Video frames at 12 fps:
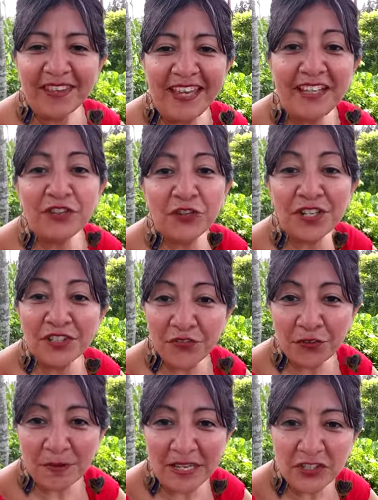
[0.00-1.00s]
and
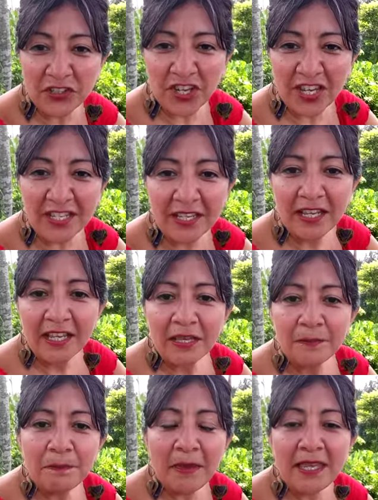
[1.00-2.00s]
transformation,
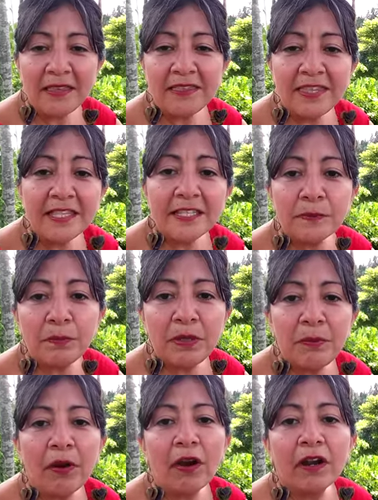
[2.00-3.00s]
may this
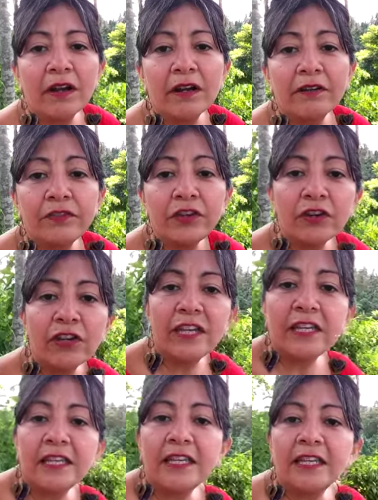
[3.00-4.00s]
be part of your
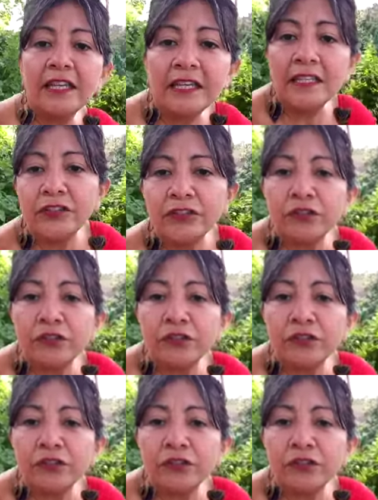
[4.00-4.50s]
healing in